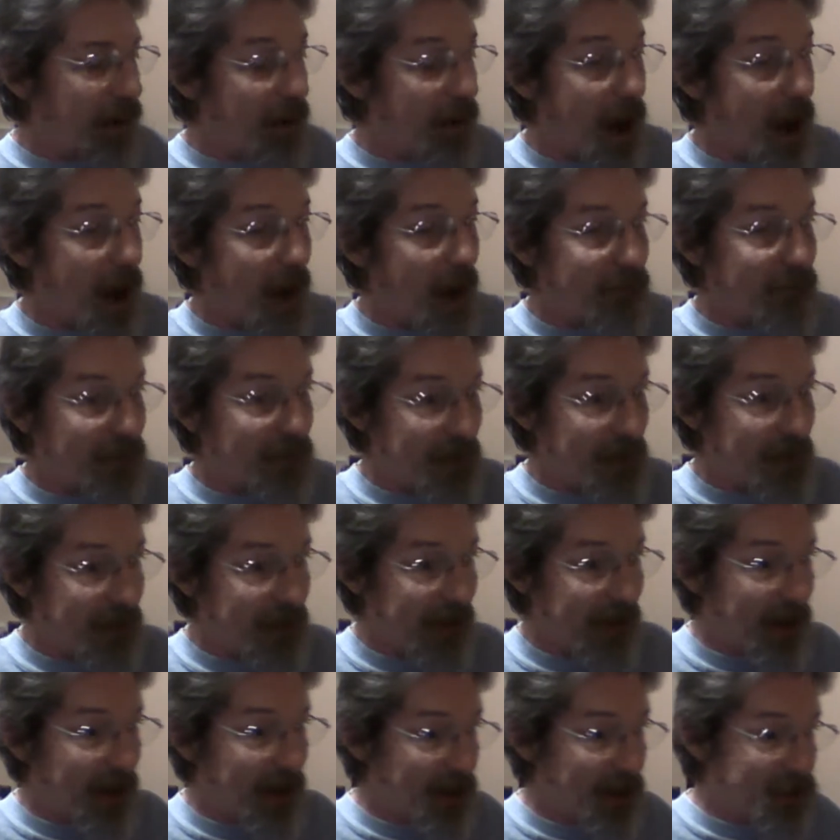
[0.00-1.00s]

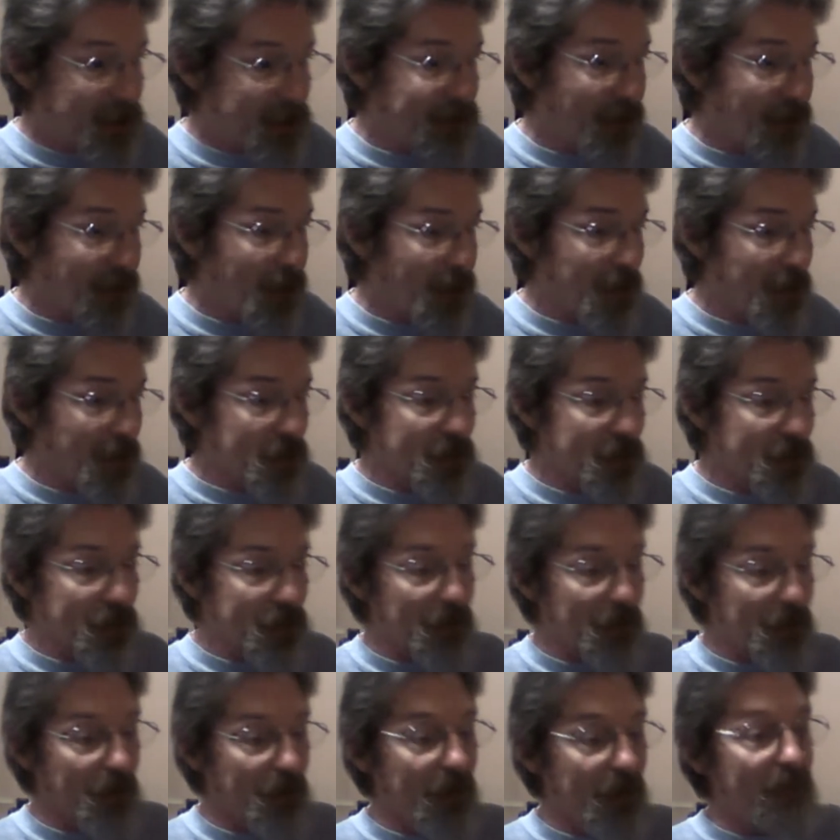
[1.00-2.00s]
everything else follows
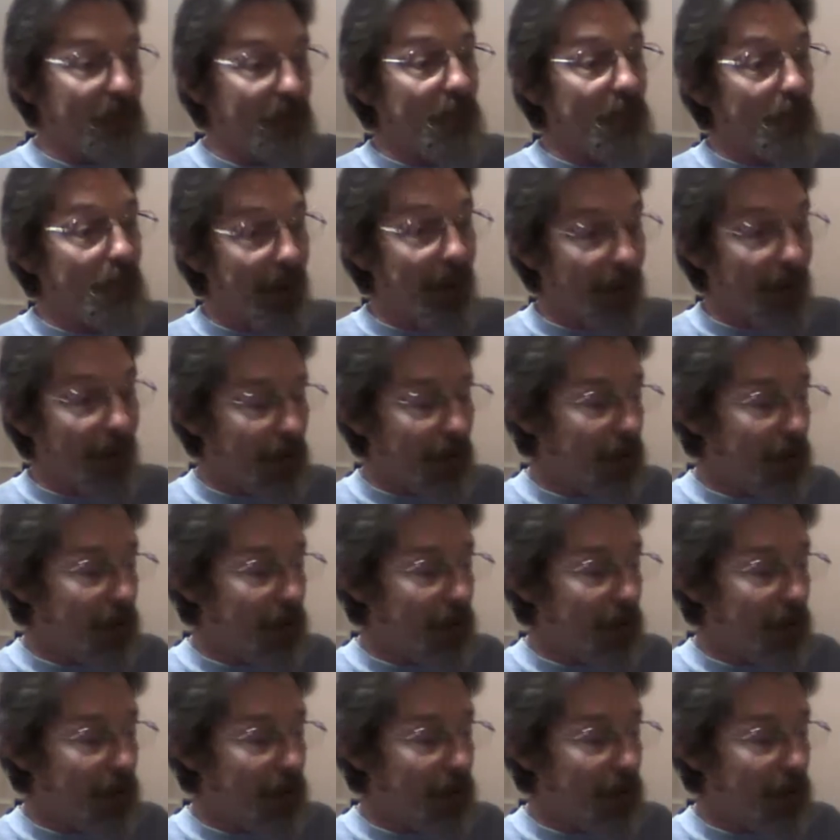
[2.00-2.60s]
through even better.